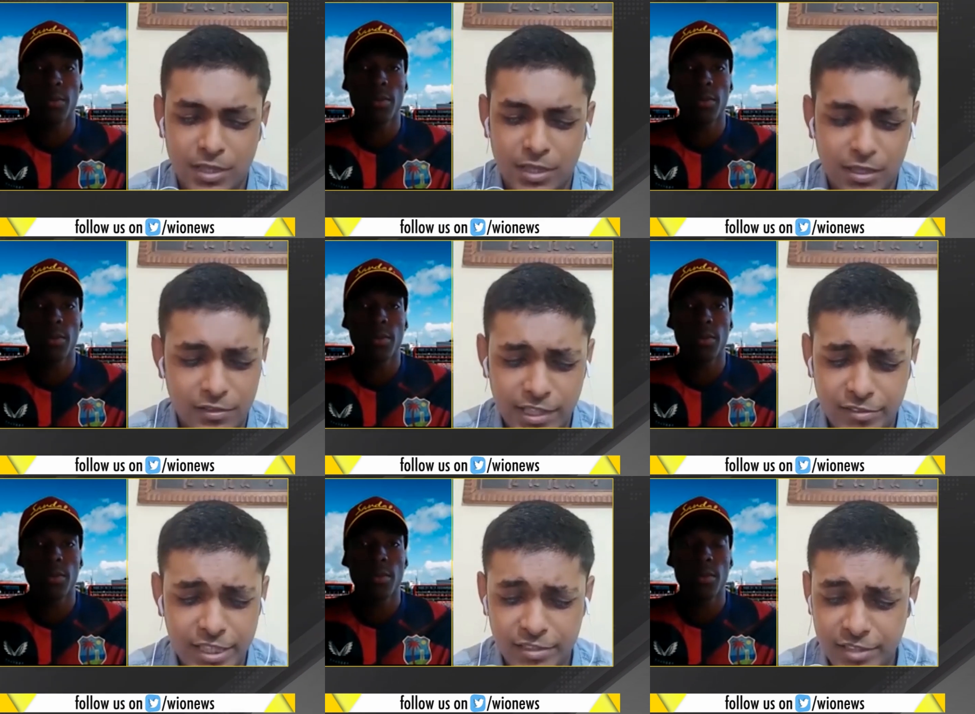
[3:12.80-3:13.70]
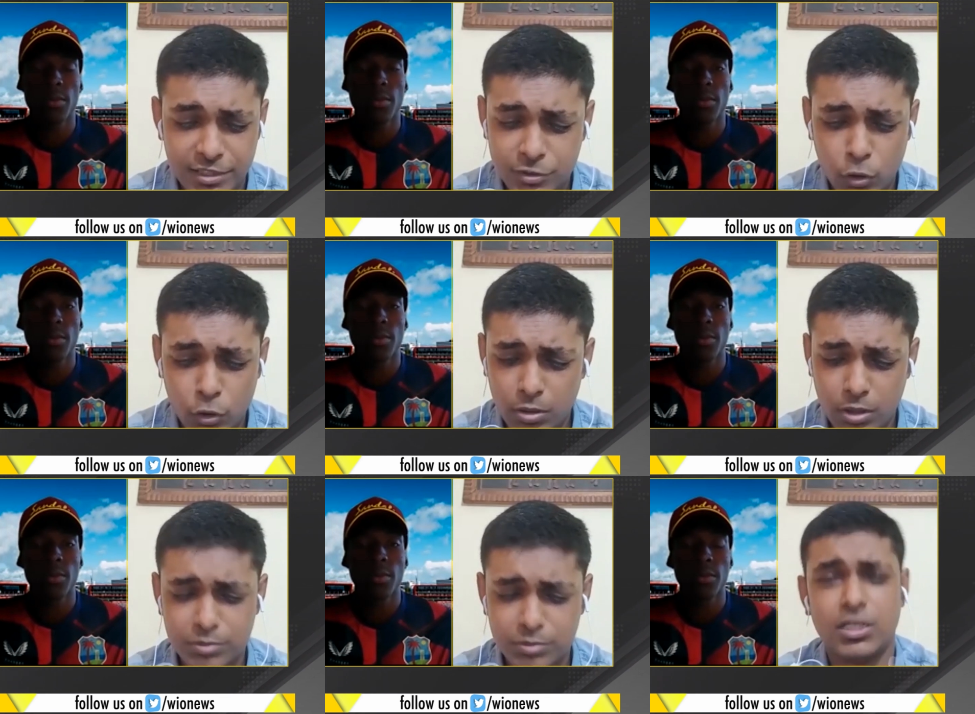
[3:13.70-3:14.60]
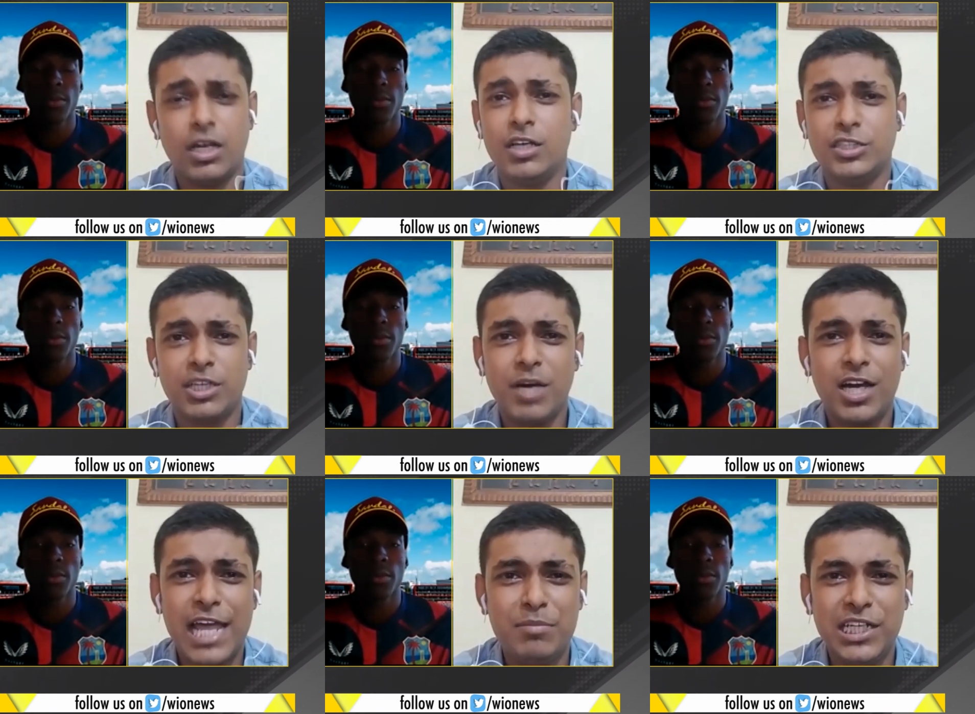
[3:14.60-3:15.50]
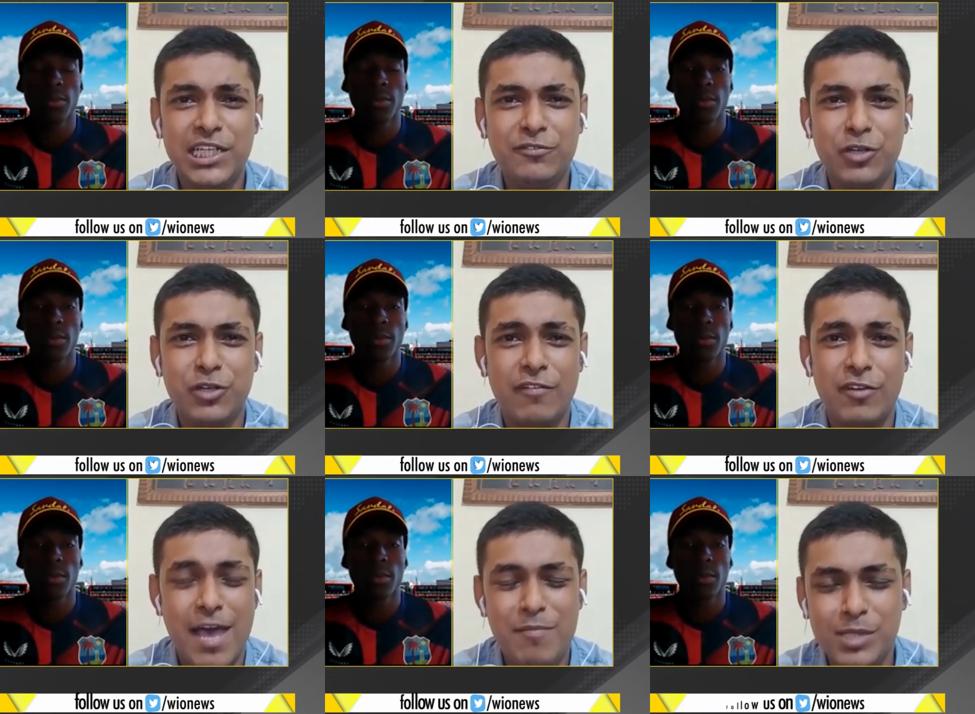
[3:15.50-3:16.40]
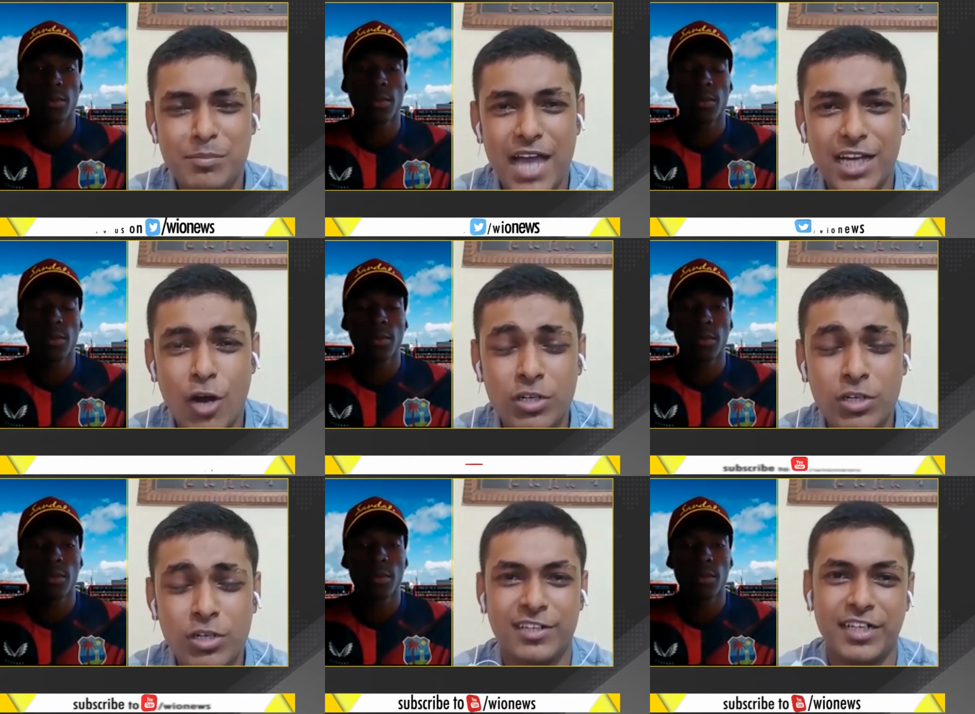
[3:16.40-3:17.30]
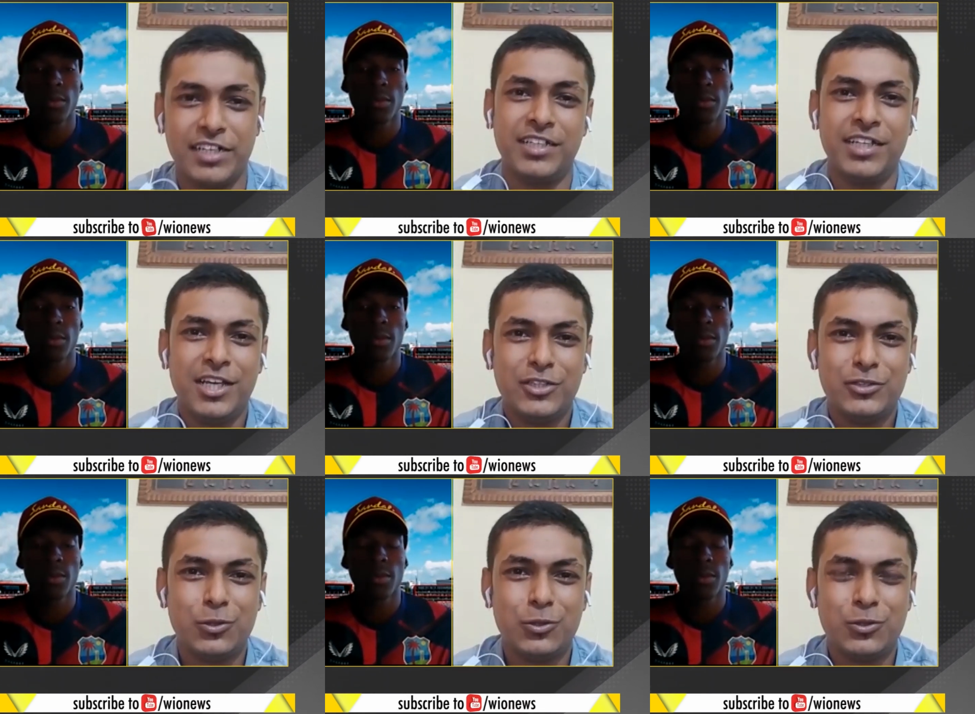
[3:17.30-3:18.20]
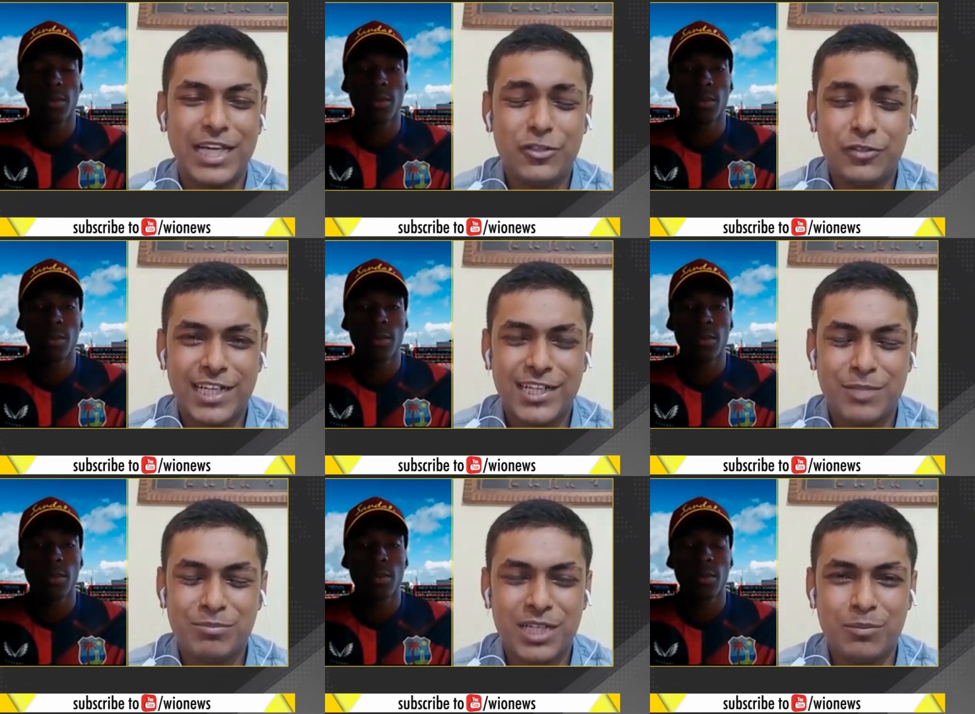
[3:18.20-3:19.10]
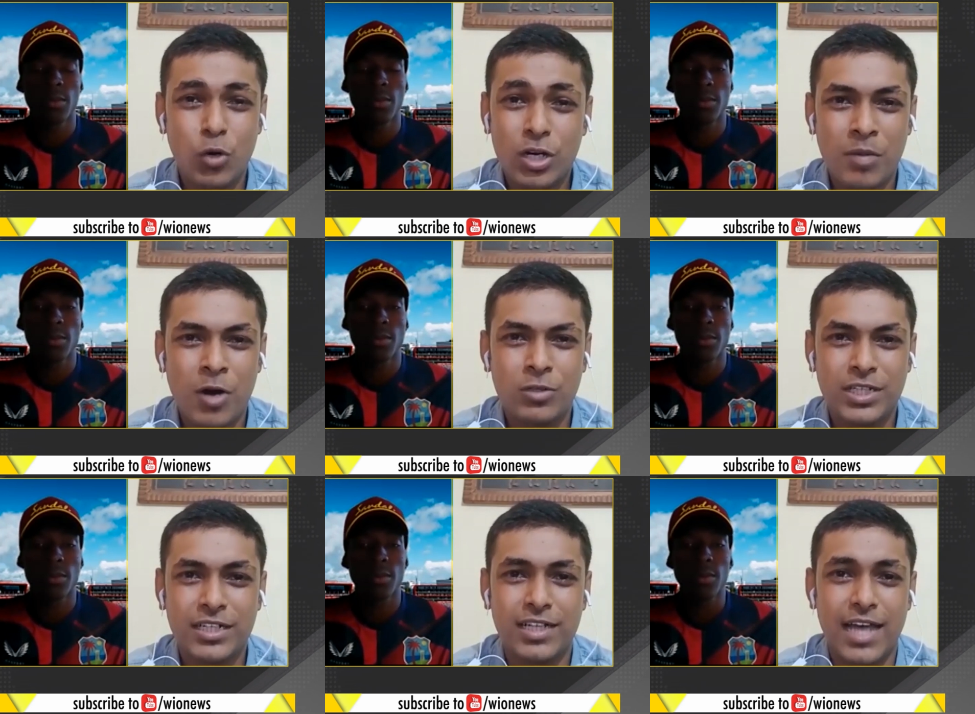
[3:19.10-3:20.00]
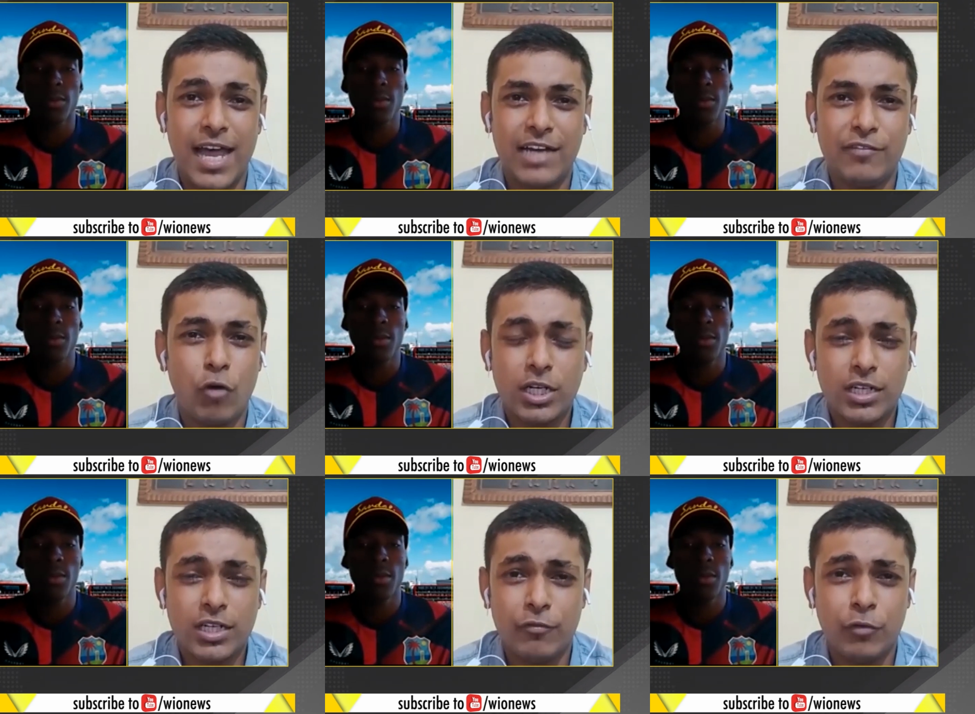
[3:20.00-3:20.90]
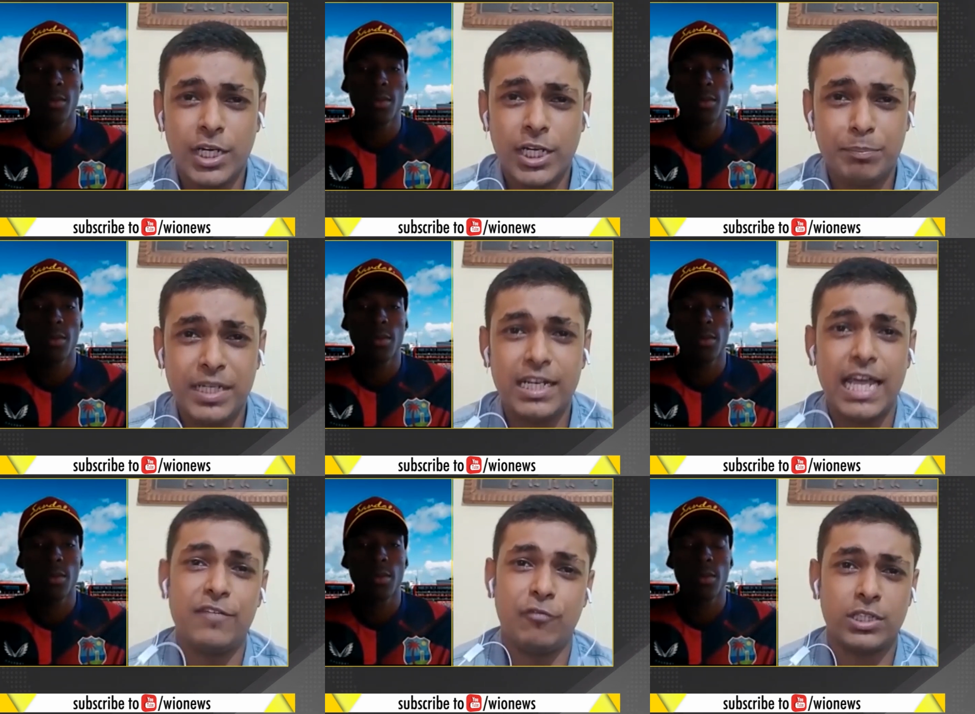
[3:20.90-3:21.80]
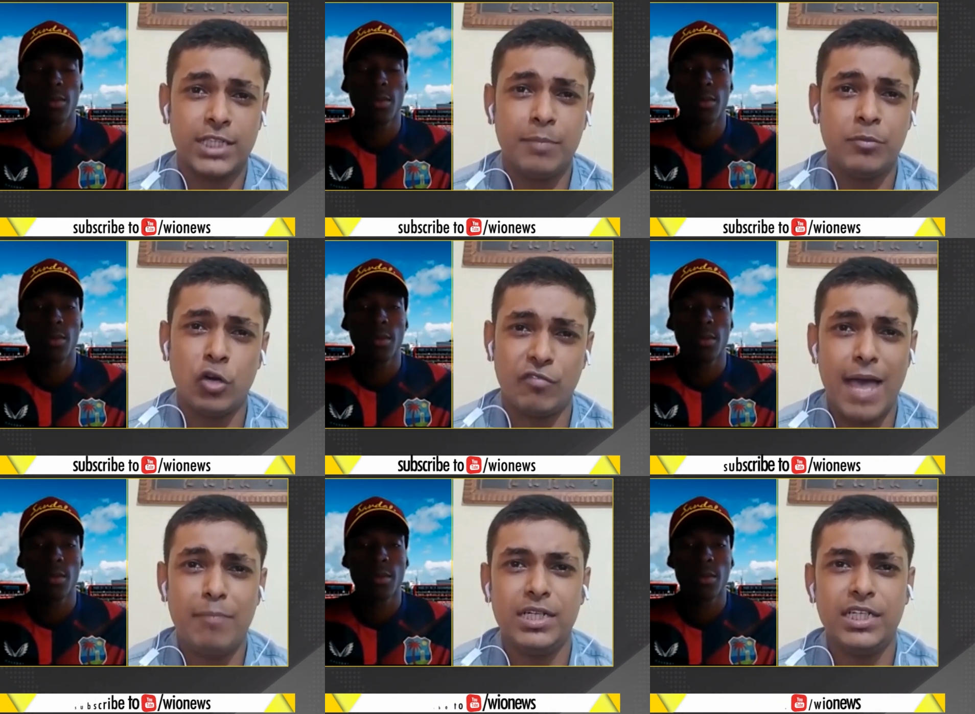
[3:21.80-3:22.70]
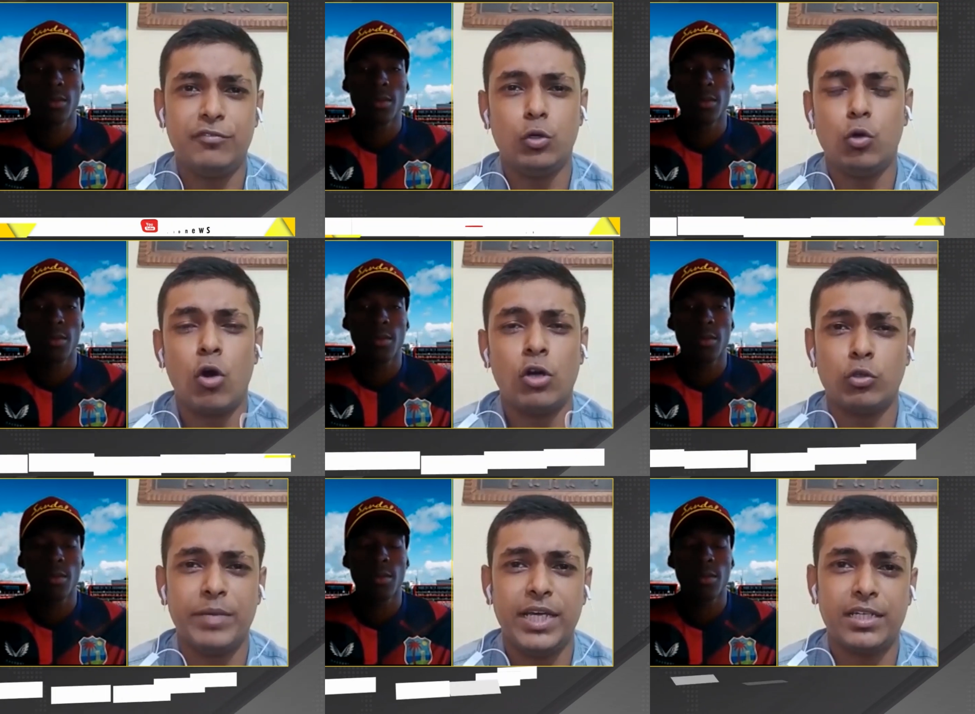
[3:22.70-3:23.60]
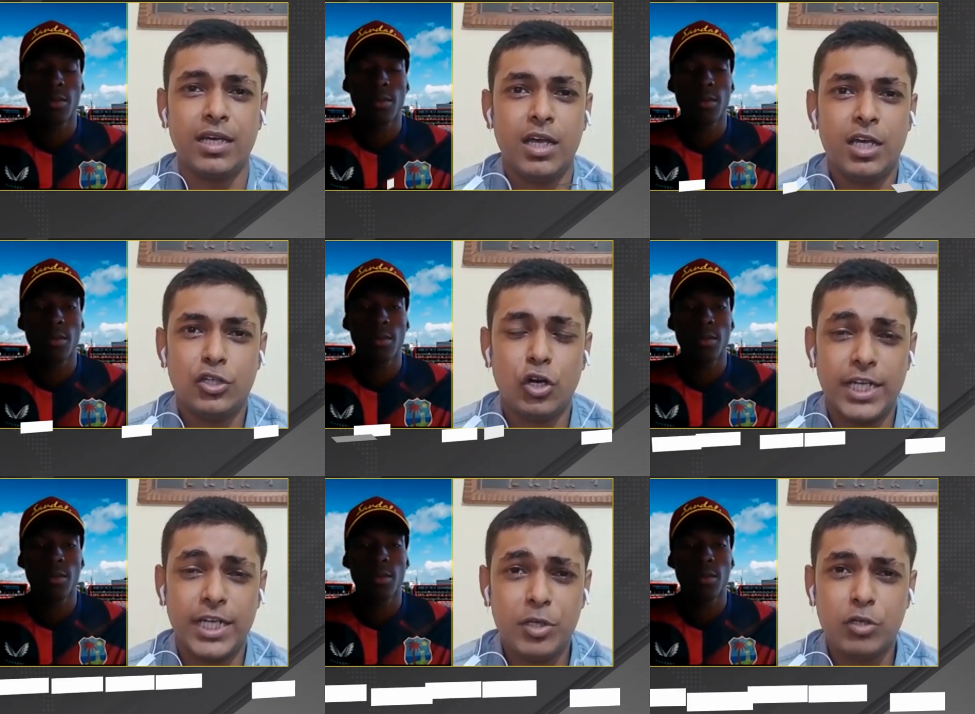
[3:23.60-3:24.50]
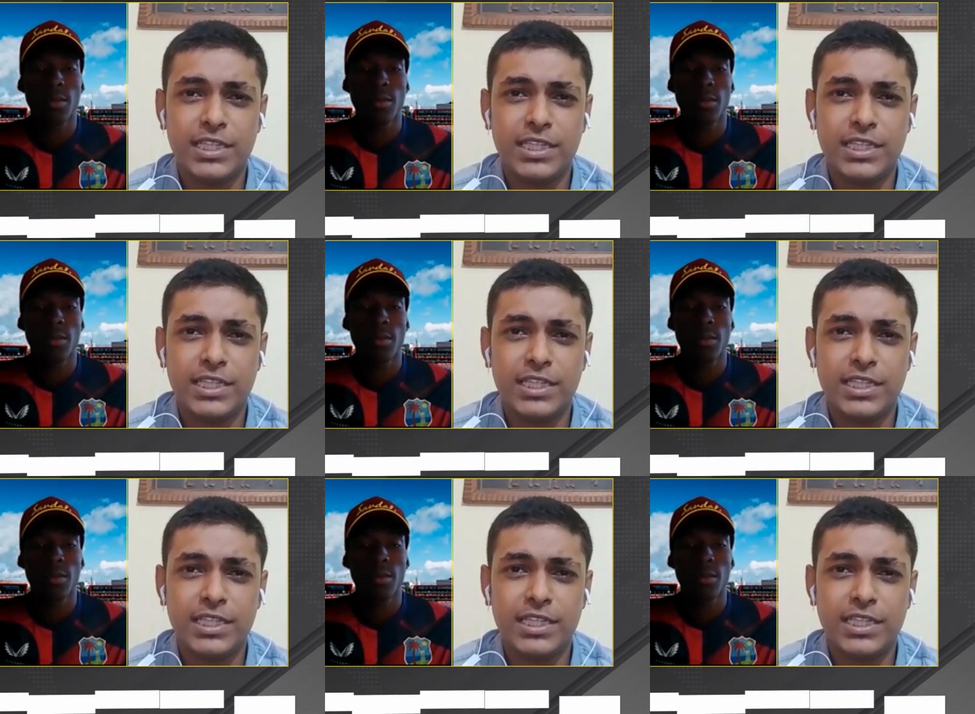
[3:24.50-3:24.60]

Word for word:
Speaker 1: Great, great, great. So, uh, Chemar, I believe you have a family background in cricket. So can you tell us something more about it and what would it be like for them, your family, if you go on to make your debut in